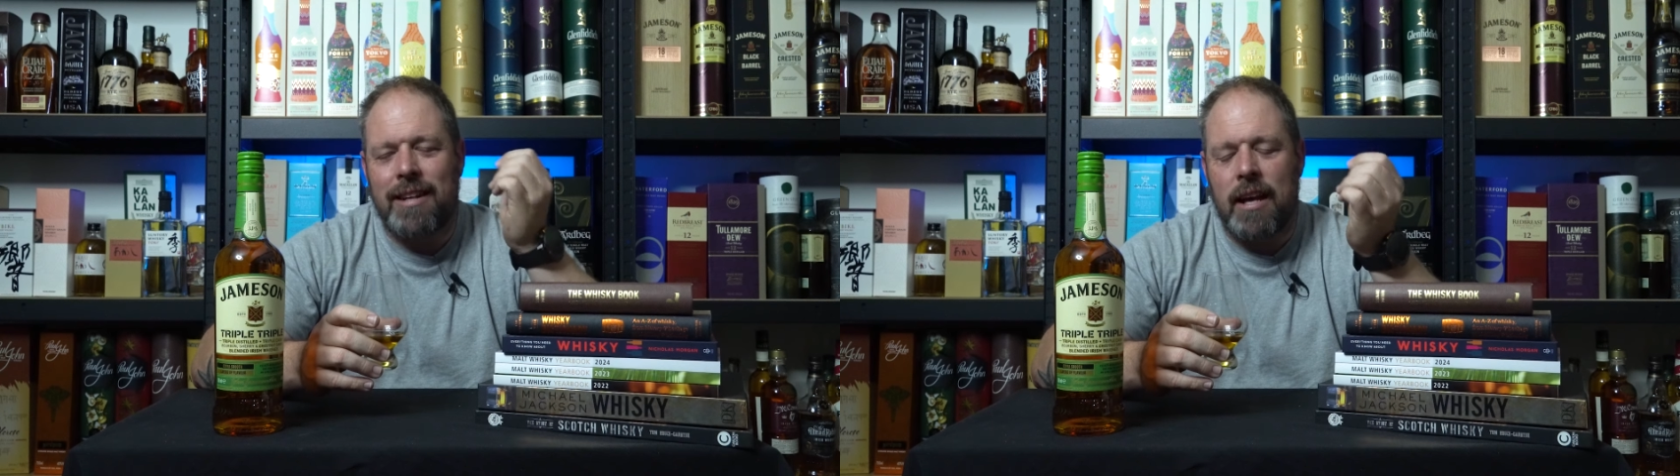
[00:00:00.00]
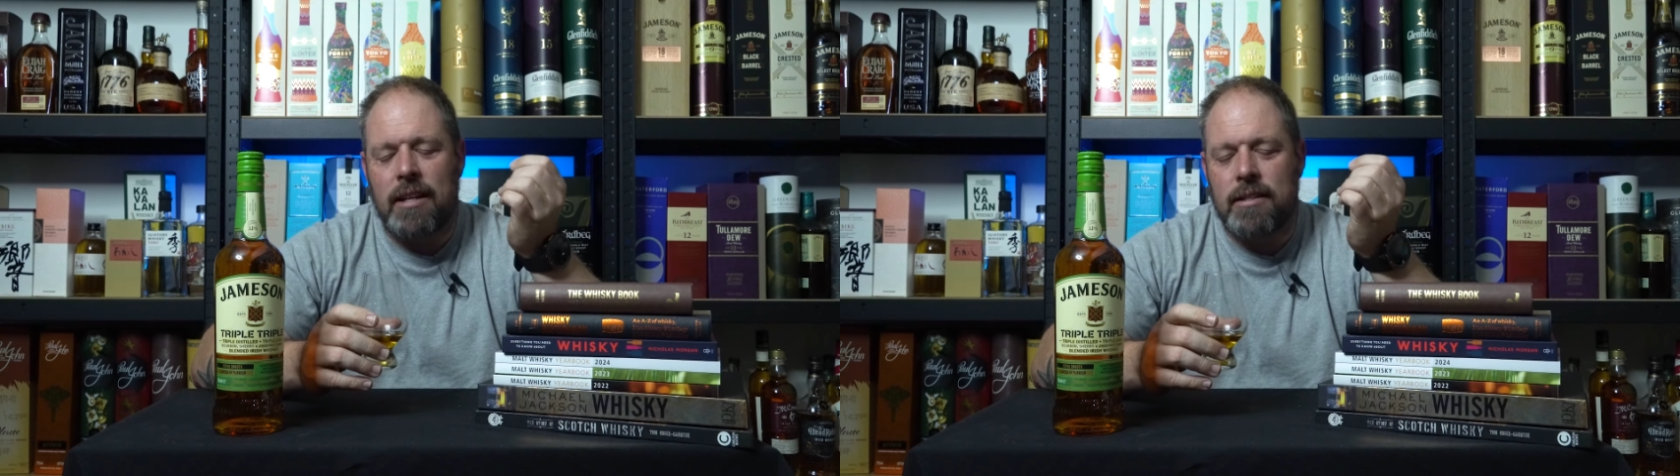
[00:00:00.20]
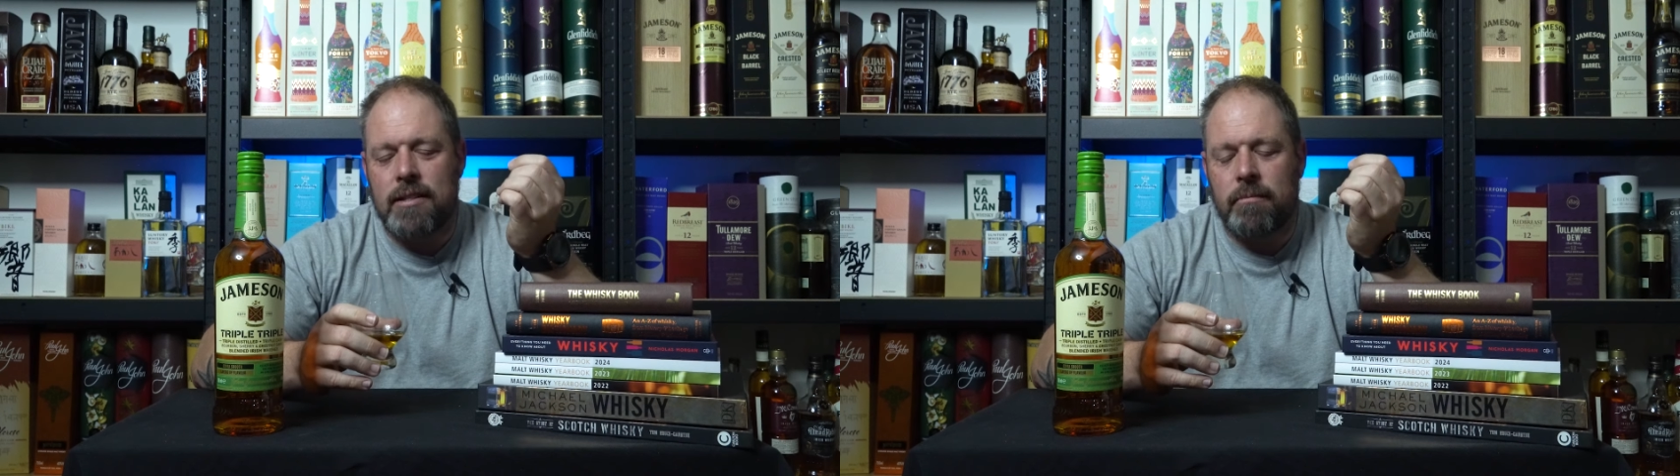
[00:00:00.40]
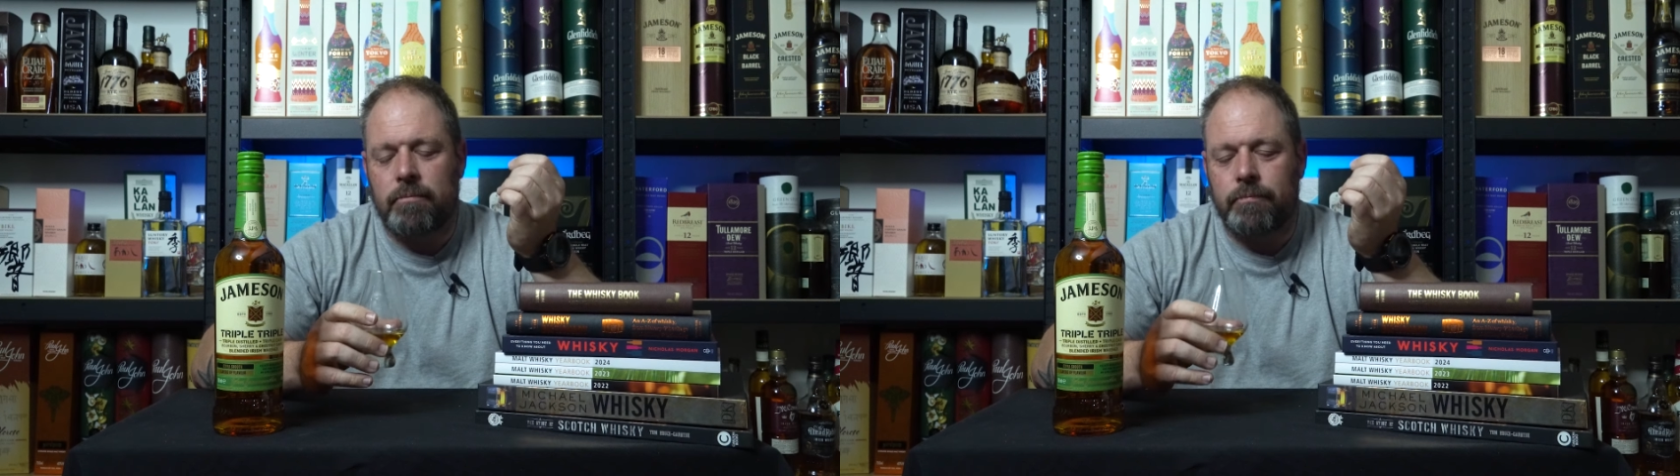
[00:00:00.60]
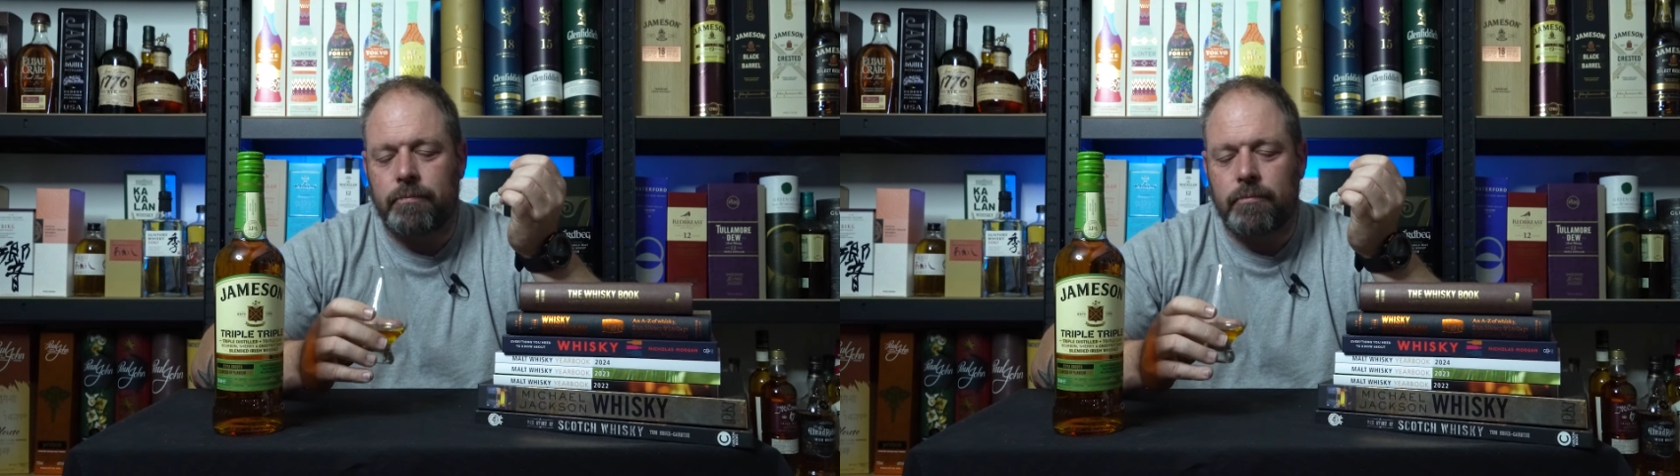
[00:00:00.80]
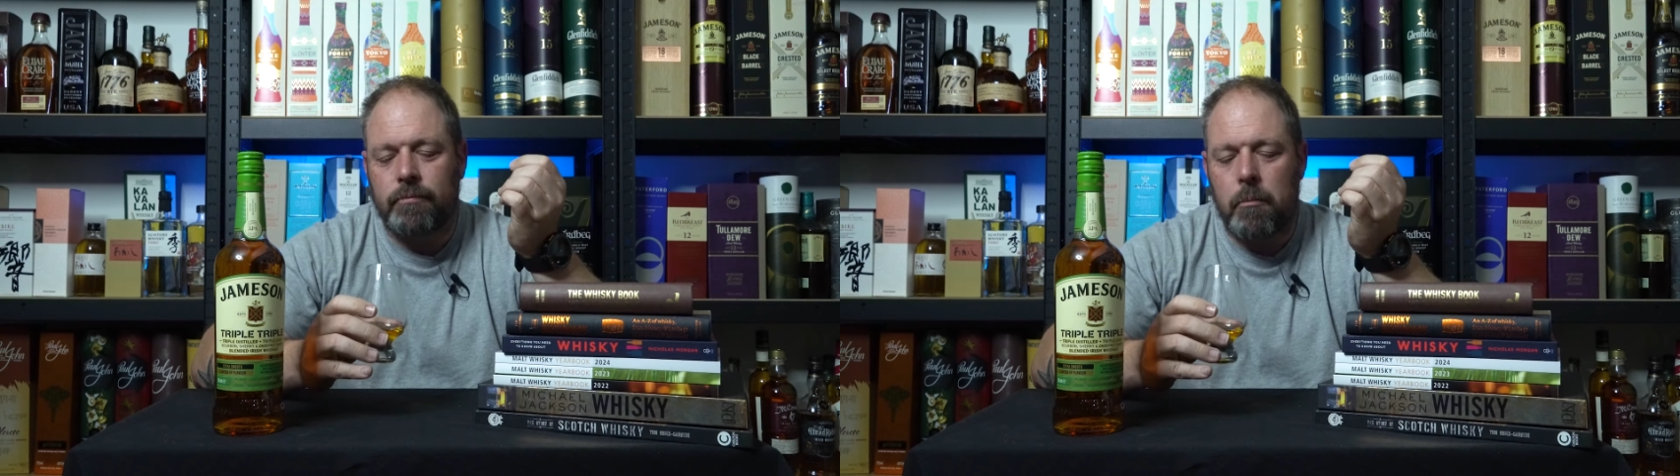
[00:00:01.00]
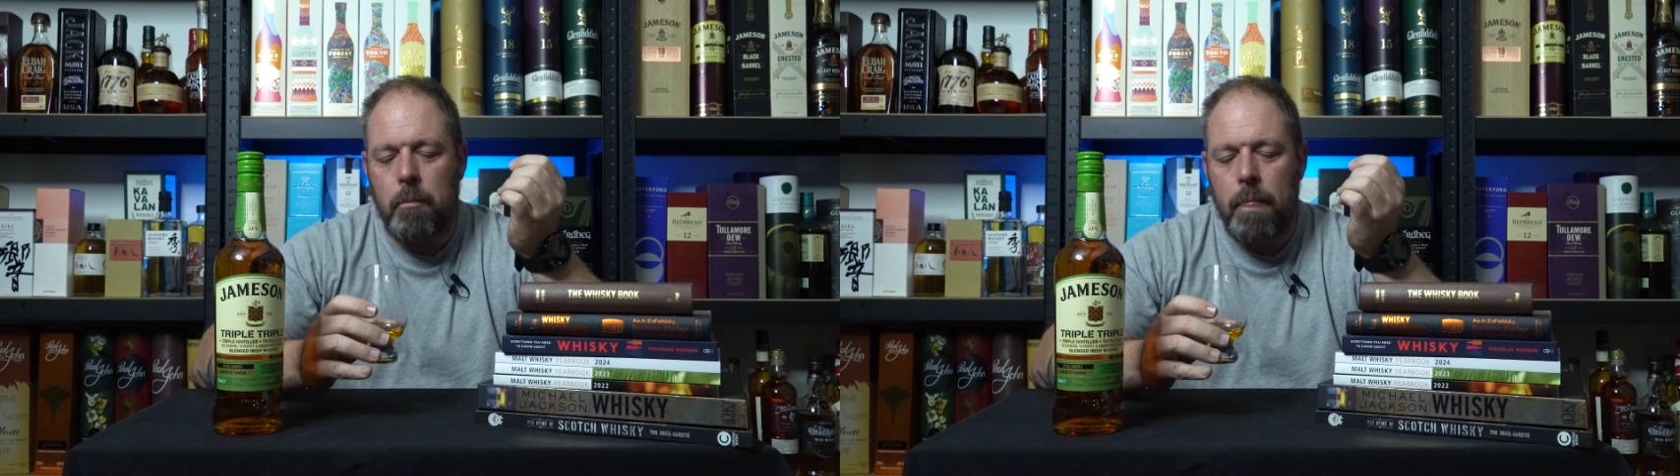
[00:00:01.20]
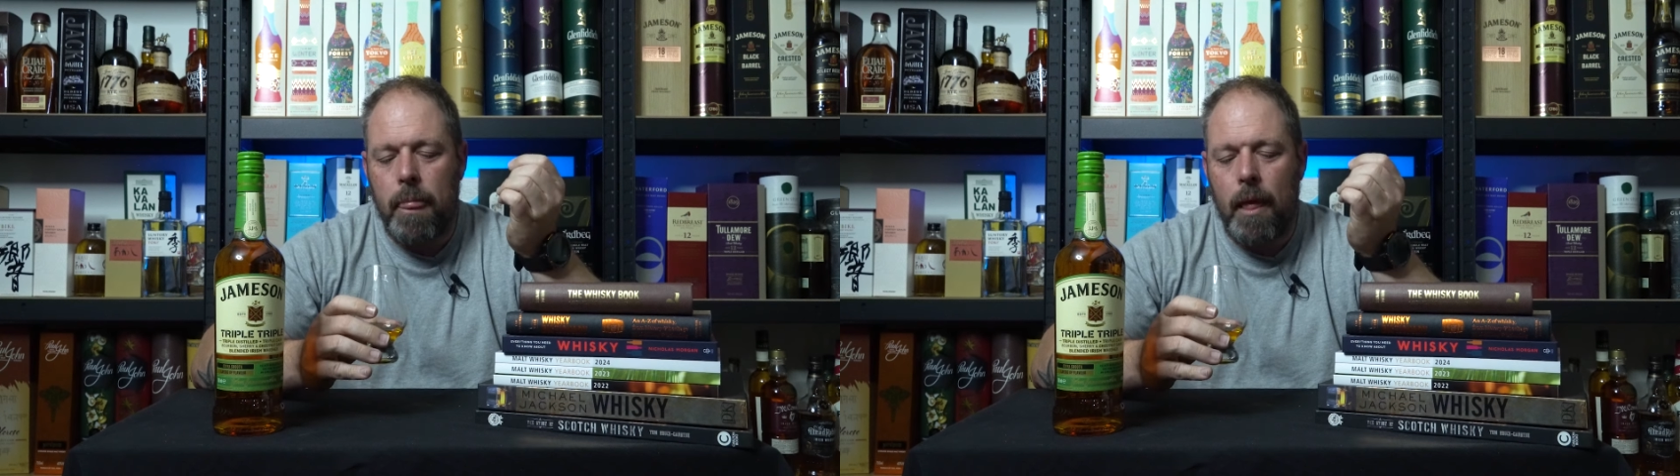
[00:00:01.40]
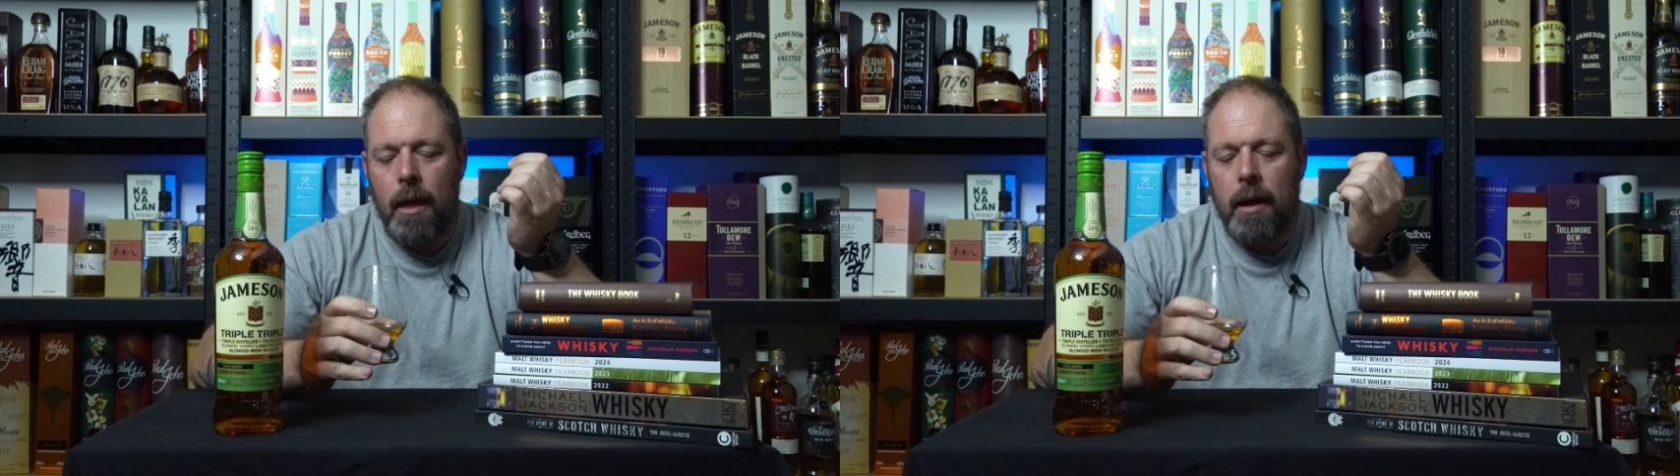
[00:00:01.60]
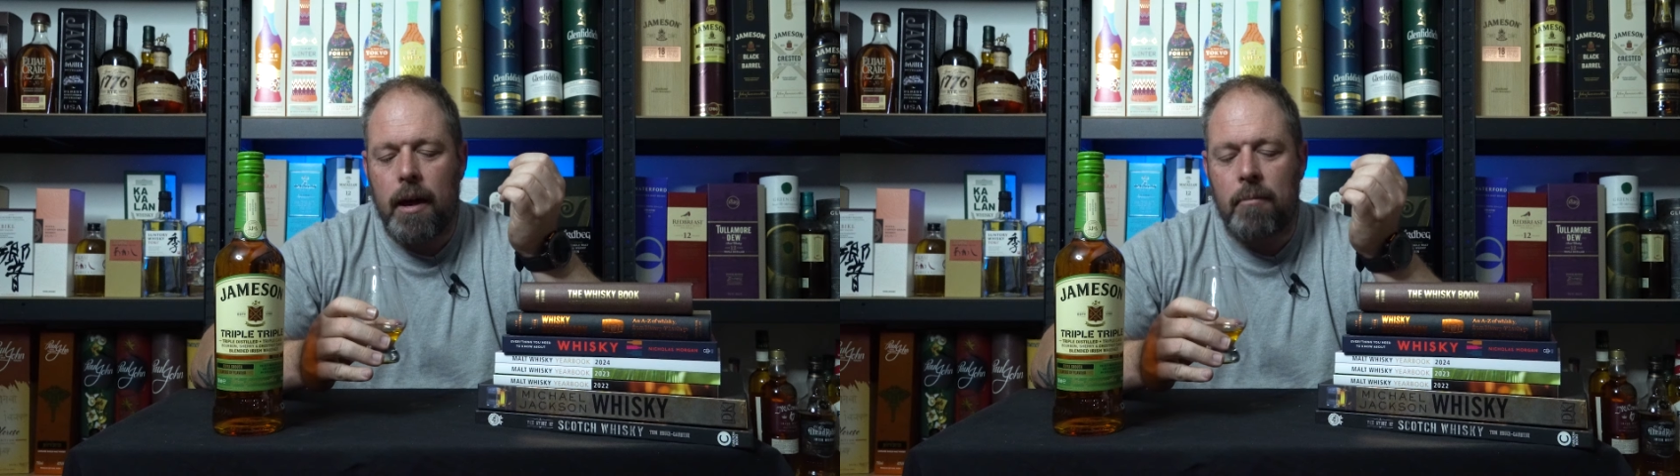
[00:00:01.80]
dates
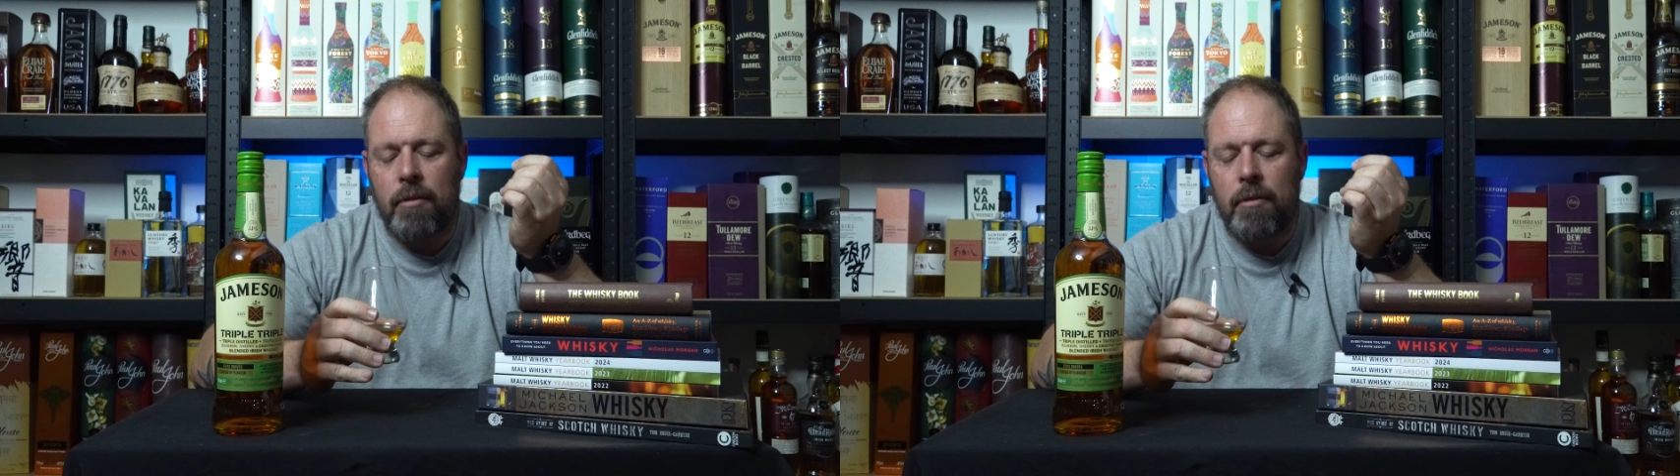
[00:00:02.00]
come